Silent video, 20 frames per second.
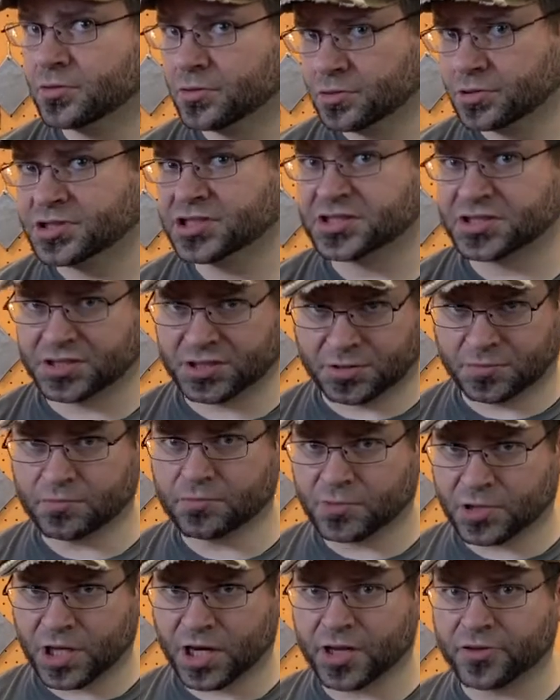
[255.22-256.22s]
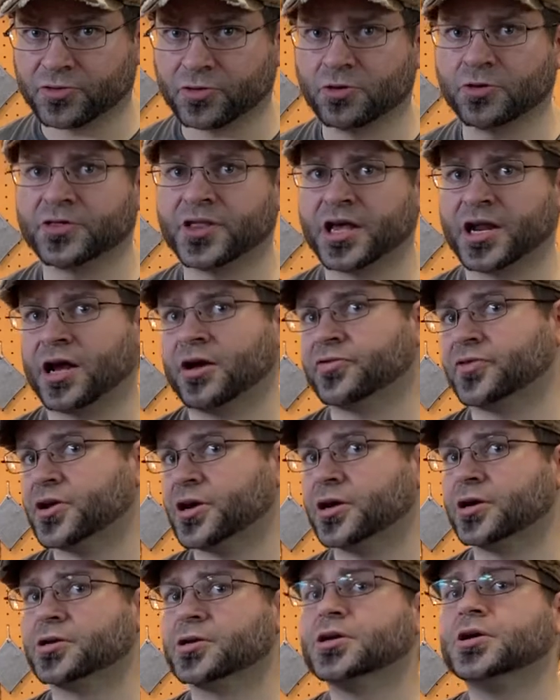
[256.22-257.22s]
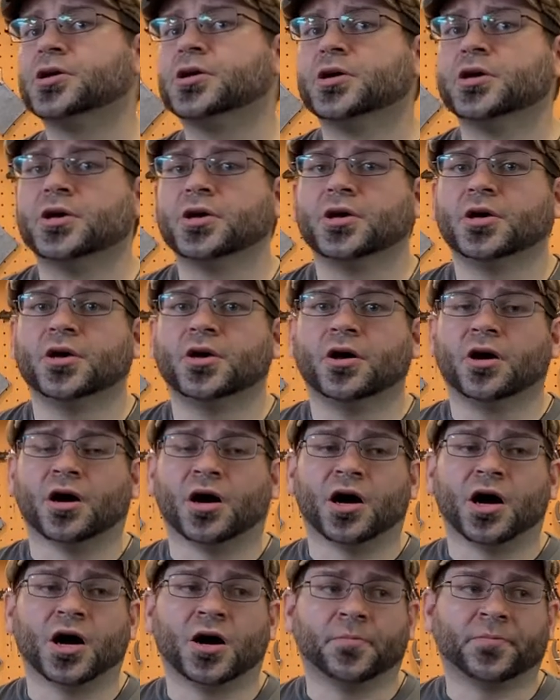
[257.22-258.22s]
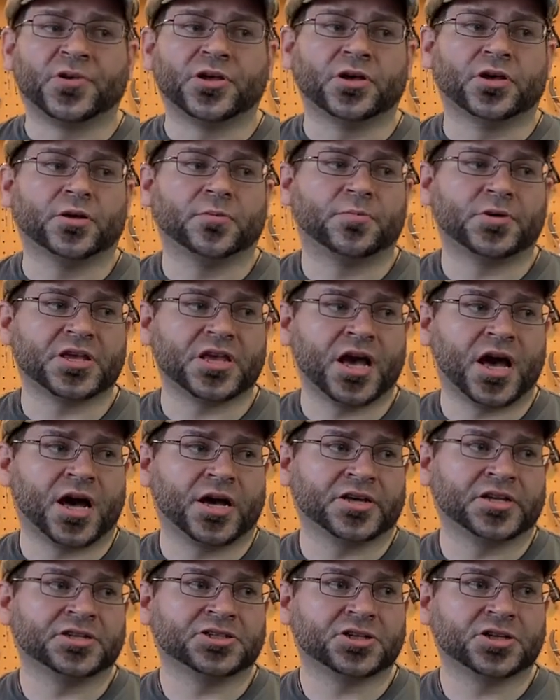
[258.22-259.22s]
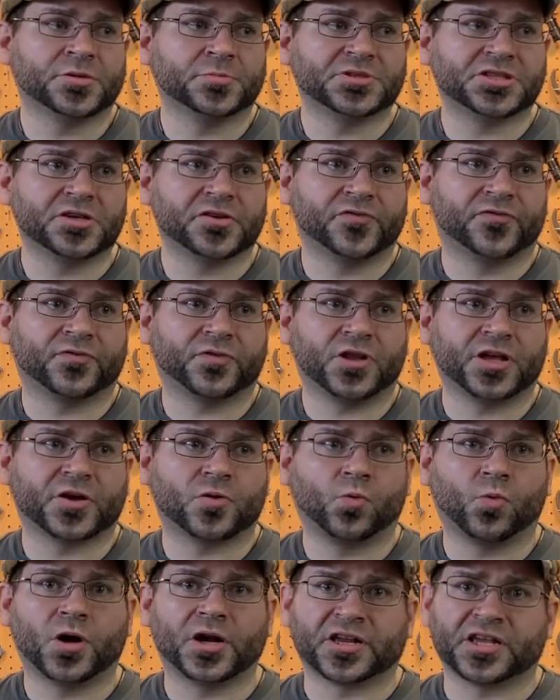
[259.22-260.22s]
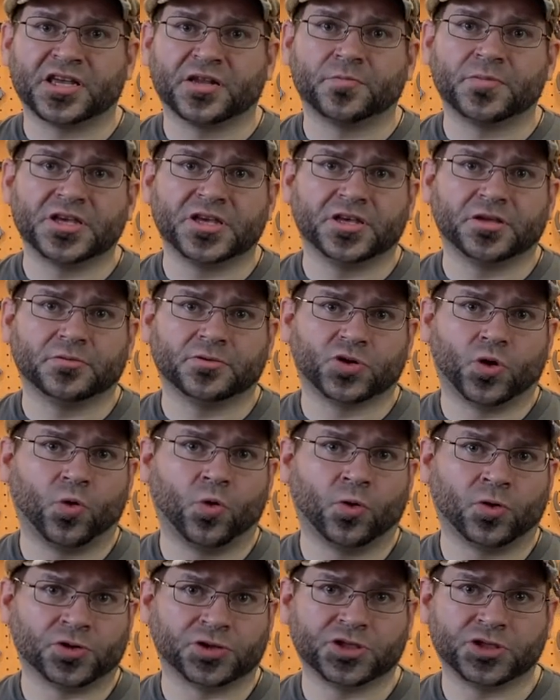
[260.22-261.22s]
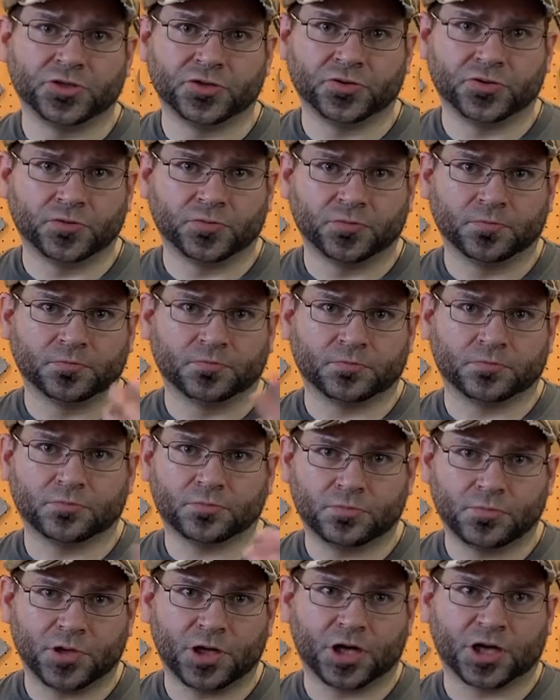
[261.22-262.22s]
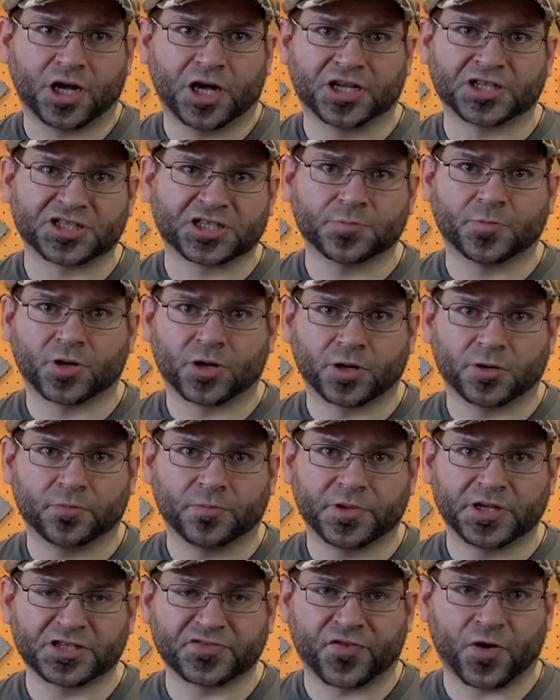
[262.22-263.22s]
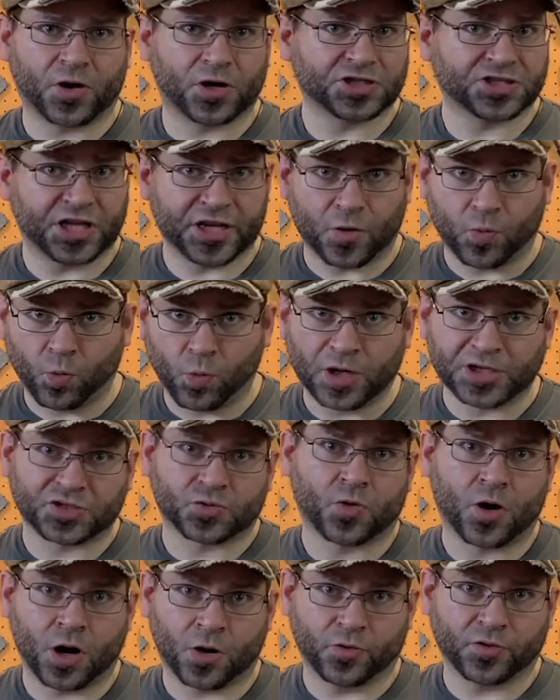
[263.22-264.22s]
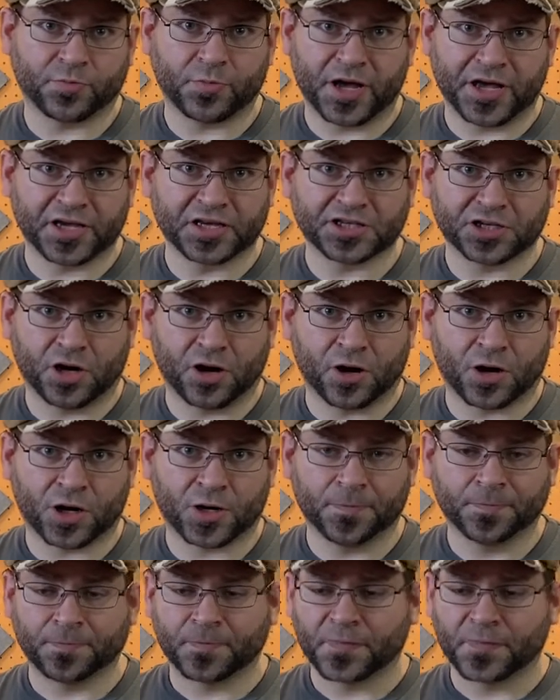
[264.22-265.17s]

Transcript: Just kind of throwing that out there. But yeah, in terms of what can be told to a customer as far as what's wrong with my guitar,